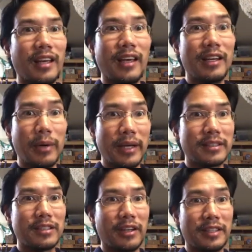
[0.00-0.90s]

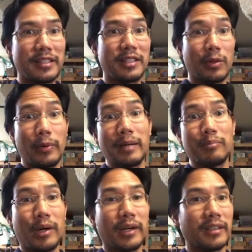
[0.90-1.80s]
Anyway, sorry, this is the
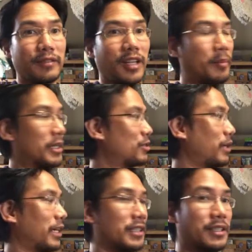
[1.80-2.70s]
rant part of
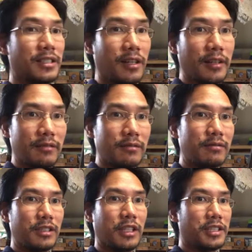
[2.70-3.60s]
Comix Rant. I just start
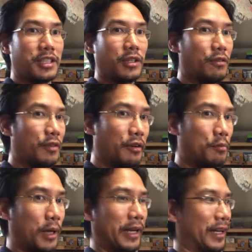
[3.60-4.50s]
gushing over
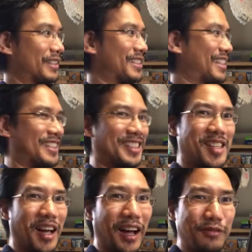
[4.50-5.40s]
everybody else's
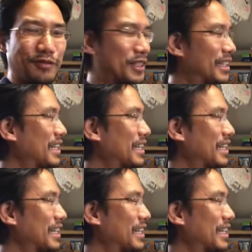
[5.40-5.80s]
stuff.